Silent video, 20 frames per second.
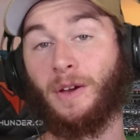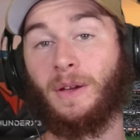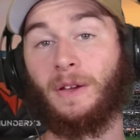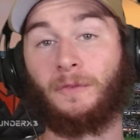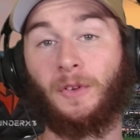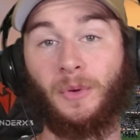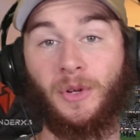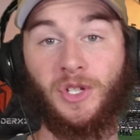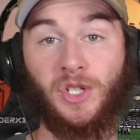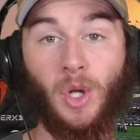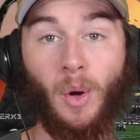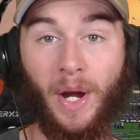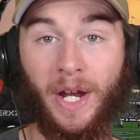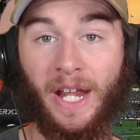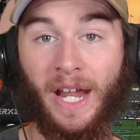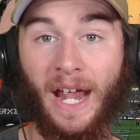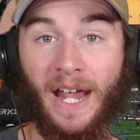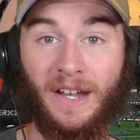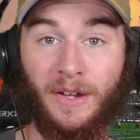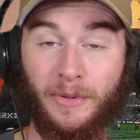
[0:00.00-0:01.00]
If you enjoyed
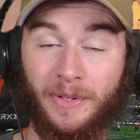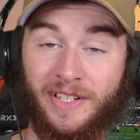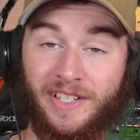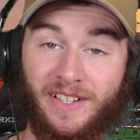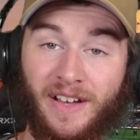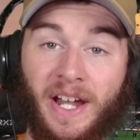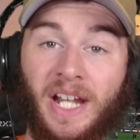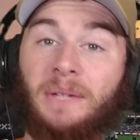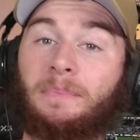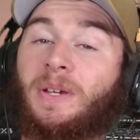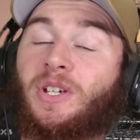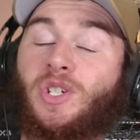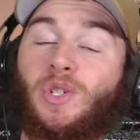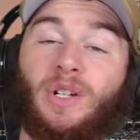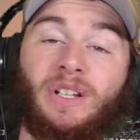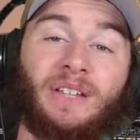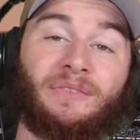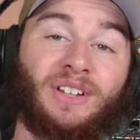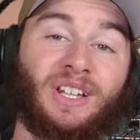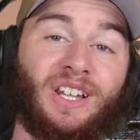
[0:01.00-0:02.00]
it and are excited, be sure
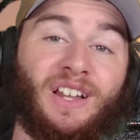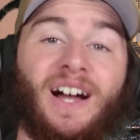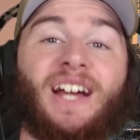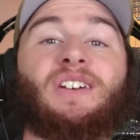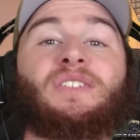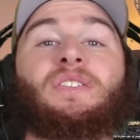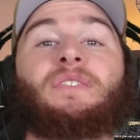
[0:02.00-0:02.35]
to leave a like